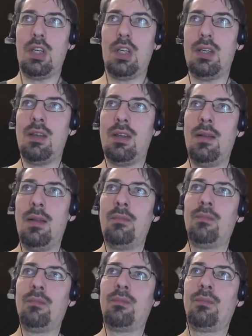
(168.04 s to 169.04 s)
when the
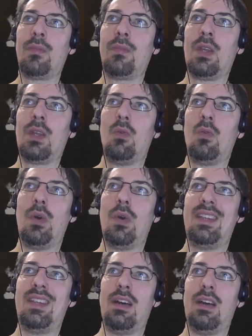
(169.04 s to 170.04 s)
host
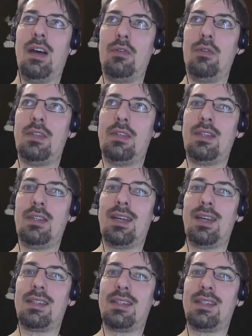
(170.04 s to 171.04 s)
doesn't give
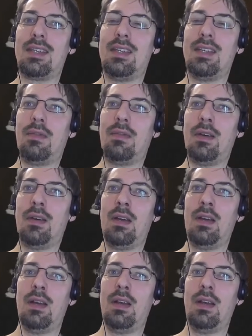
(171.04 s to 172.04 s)
enough
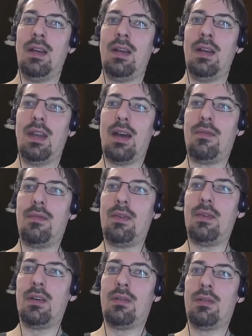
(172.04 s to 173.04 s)

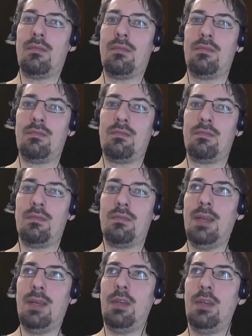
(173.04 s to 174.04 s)
CPU time
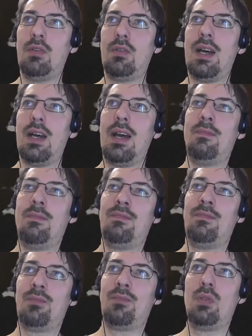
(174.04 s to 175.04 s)
to the virtual
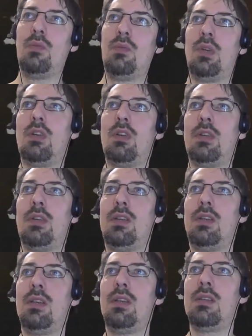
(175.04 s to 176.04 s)
machines, then
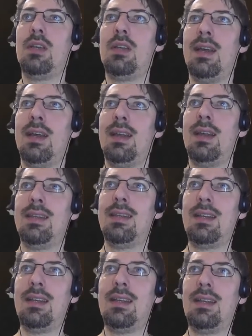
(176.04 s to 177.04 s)
the
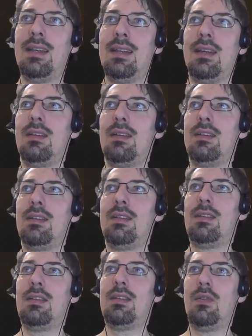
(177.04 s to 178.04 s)
stolen
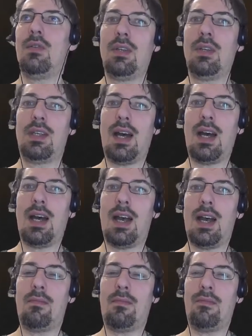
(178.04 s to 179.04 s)
time value
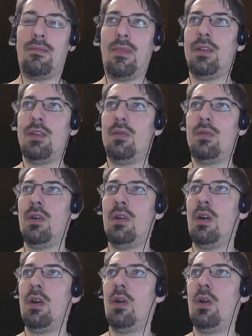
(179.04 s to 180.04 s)
would
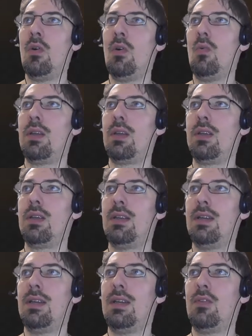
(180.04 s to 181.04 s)
increase.
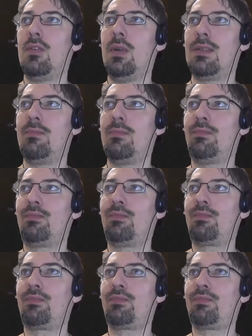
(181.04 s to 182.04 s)

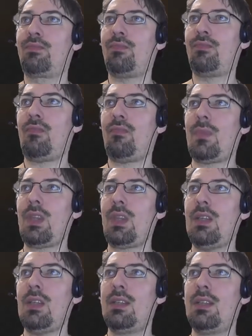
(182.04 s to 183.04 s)
So
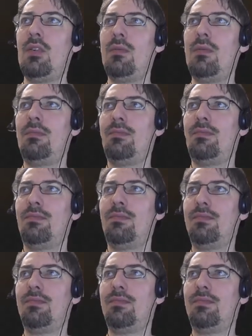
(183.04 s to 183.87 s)
now we have